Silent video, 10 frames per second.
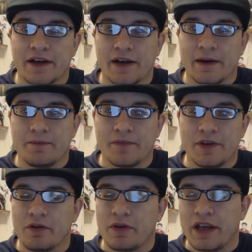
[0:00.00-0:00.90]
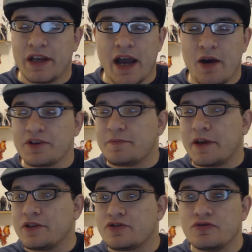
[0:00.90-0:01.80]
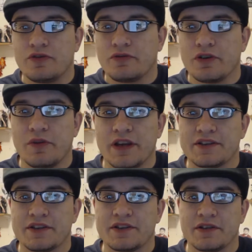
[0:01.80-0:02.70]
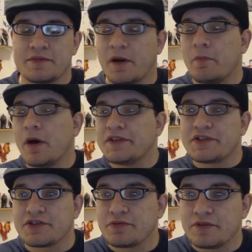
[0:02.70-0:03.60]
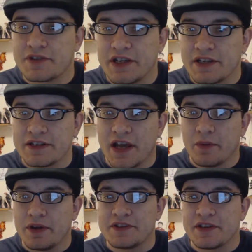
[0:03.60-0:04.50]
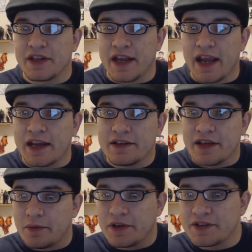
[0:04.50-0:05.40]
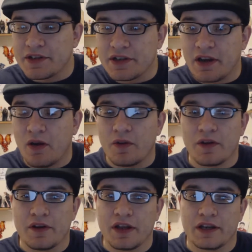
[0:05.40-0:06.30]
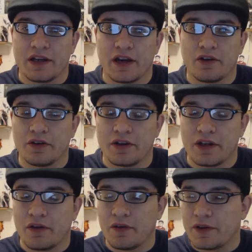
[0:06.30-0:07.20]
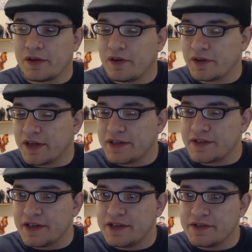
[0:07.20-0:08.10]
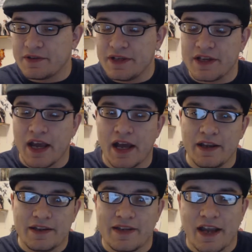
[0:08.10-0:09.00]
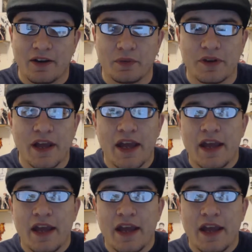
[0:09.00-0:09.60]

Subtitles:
now it's been 2-3 weeks since, it's been a month since we've seen Tyrese in the gang, and Carol and all the kids that he's got saddled with.